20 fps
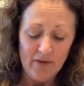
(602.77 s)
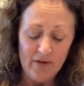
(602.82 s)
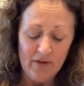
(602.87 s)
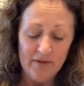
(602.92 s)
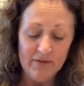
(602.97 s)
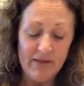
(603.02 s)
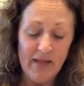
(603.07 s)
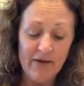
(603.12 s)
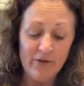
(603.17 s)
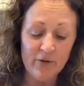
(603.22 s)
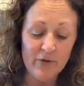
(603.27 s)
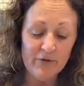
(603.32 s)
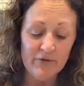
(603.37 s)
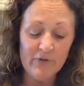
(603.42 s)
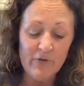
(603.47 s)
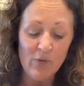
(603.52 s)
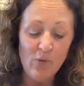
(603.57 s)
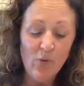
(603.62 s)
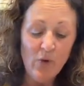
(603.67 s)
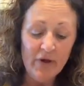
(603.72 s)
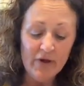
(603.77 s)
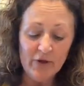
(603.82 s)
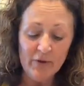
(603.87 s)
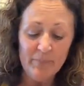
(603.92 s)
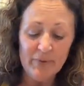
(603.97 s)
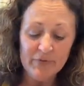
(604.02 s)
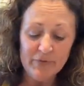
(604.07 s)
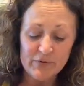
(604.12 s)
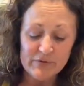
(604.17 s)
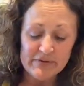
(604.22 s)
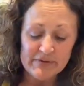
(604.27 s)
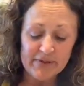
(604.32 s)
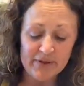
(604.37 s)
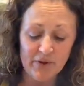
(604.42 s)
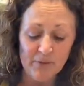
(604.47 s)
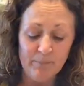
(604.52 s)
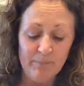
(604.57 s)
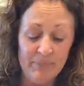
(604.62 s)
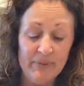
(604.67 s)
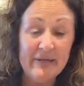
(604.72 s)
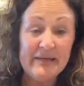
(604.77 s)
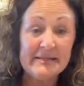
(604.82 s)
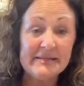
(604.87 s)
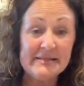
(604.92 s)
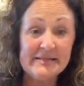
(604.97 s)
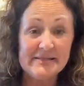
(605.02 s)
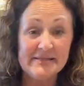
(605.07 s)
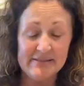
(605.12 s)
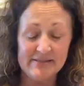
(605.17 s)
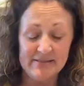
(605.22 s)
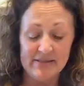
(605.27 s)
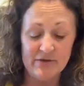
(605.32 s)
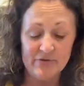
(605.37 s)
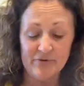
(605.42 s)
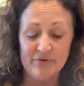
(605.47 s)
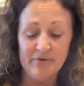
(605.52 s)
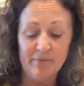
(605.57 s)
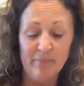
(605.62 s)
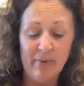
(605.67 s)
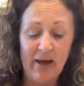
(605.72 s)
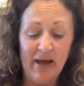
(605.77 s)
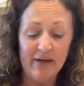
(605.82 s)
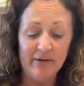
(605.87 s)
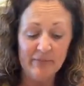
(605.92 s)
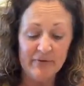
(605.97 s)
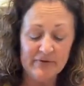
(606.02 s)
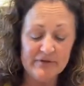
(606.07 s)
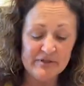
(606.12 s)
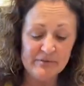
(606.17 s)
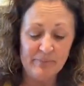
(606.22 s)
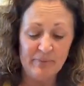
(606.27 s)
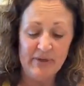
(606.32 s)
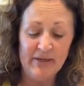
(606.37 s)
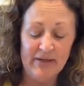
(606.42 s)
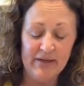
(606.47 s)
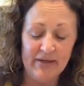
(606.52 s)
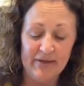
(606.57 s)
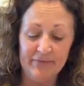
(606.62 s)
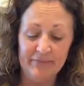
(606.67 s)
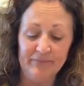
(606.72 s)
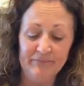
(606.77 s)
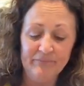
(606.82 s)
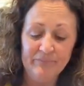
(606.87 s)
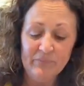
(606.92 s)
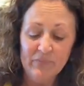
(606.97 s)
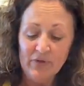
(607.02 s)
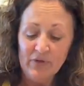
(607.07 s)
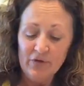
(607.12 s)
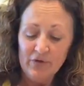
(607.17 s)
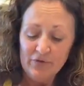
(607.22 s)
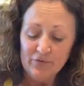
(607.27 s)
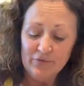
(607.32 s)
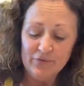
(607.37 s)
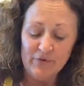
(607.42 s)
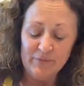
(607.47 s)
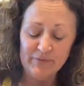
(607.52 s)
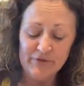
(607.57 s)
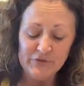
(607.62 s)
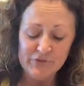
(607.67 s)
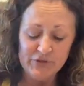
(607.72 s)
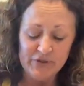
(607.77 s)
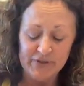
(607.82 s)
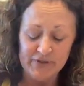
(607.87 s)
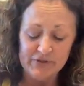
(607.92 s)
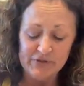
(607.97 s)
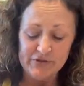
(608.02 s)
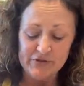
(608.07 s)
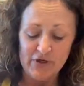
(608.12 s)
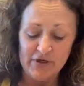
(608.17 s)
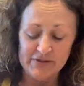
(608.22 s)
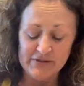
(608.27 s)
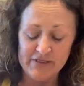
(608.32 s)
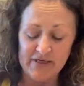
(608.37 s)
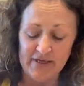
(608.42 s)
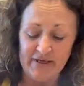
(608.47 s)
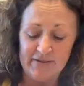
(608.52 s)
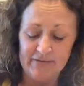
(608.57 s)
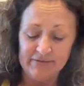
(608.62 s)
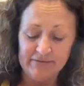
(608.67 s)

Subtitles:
not only the oil, but those little bits that are in the bottom of this pan from the chicken sauteing.